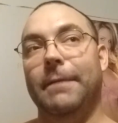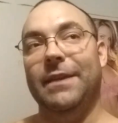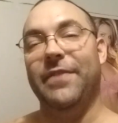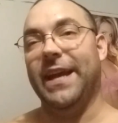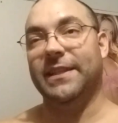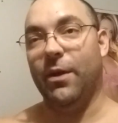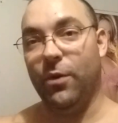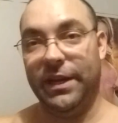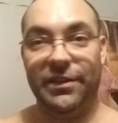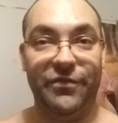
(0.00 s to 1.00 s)
In fact, I
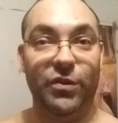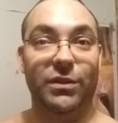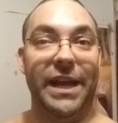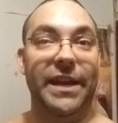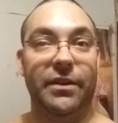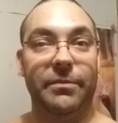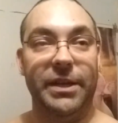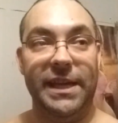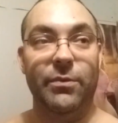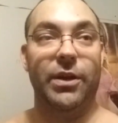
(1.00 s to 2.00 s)
wanted the food later,
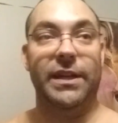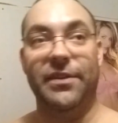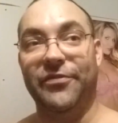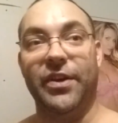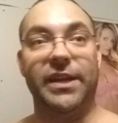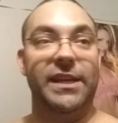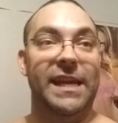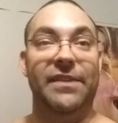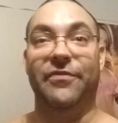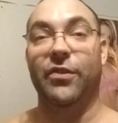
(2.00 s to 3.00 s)
but he wanted to
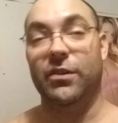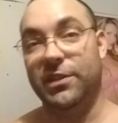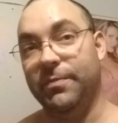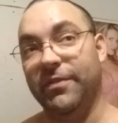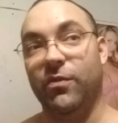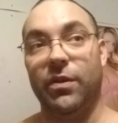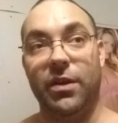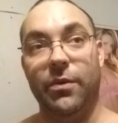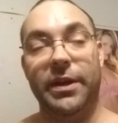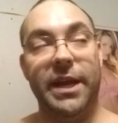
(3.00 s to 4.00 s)
fucking eat first before
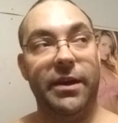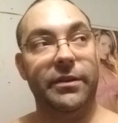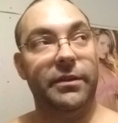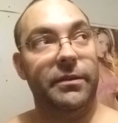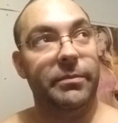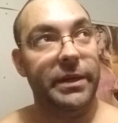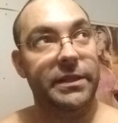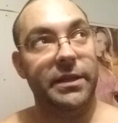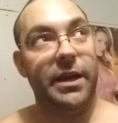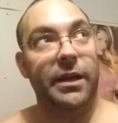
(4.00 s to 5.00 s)
going out.
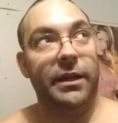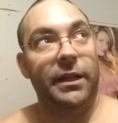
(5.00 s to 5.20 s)
But